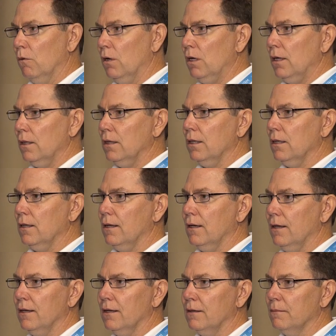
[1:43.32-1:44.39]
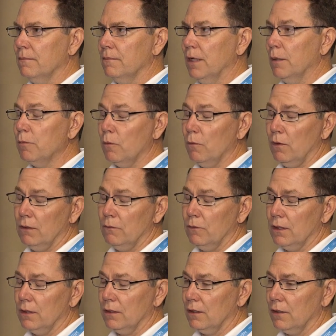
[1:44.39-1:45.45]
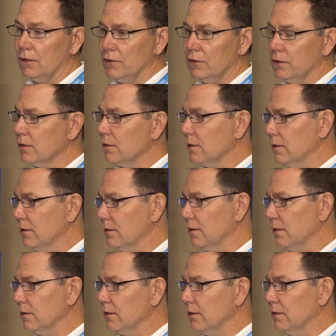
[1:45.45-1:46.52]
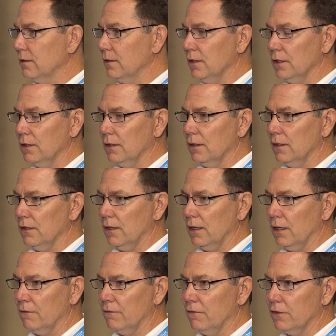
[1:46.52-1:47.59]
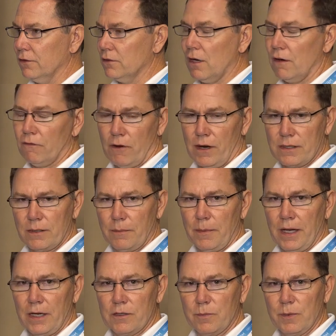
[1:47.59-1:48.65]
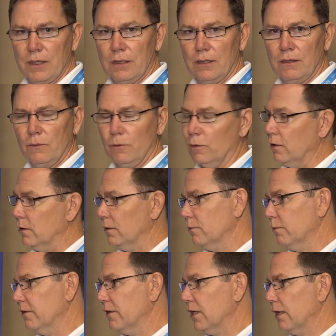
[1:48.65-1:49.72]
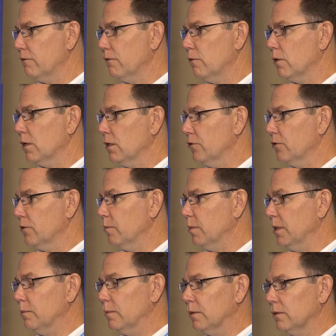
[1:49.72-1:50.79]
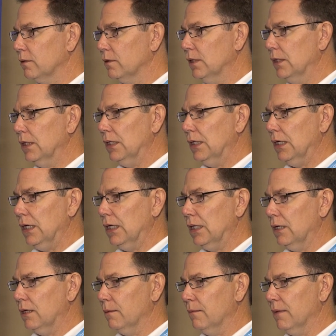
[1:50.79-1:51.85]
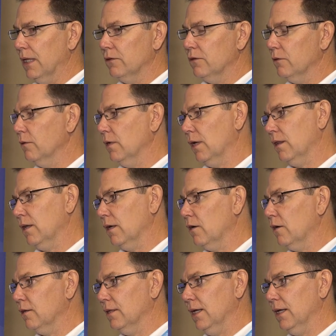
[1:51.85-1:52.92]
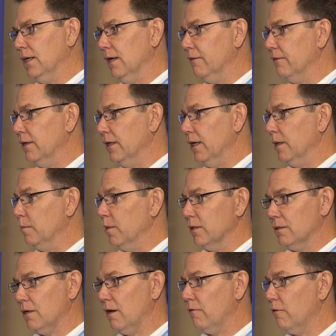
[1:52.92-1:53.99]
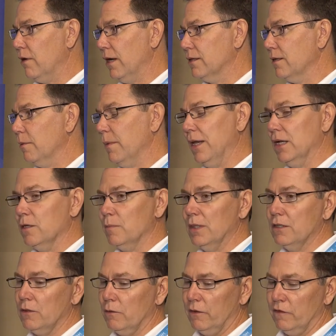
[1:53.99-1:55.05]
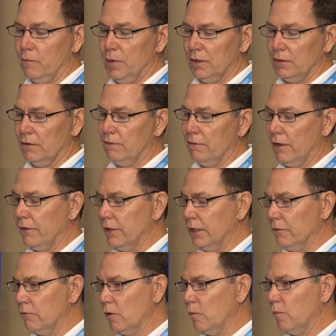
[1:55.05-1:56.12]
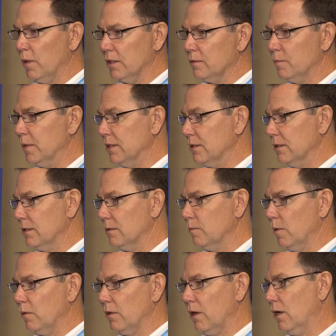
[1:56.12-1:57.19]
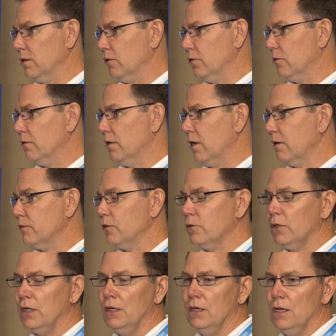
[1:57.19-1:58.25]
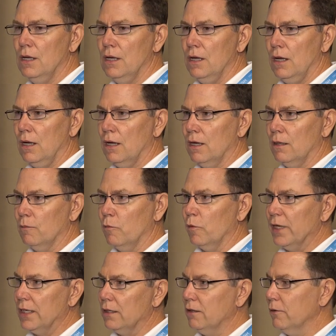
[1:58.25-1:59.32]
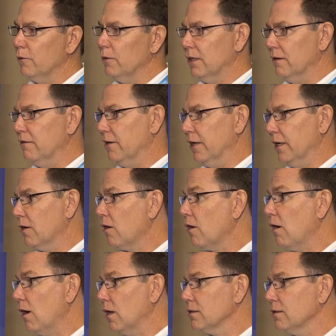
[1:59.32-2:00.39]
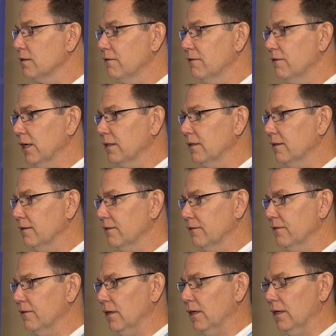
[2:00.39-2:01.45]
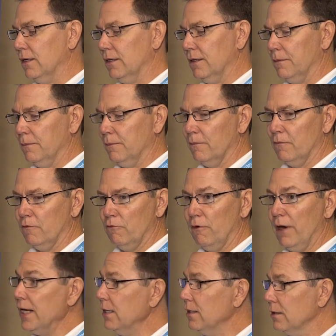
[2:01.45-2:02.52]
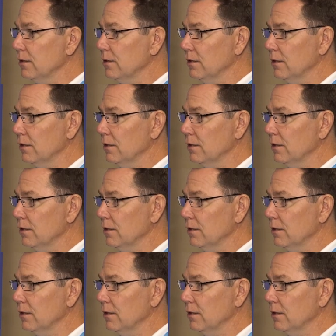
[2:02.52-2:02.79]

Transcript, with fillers: Well, I think number one, we're the largest consultancy for software asset management in the world. We've got 400 people that do nothing all day and every day but software asset management. Mm-hmm. So we've built a very robust business both onshore and offshore. We can do it at a very cost-effective rate,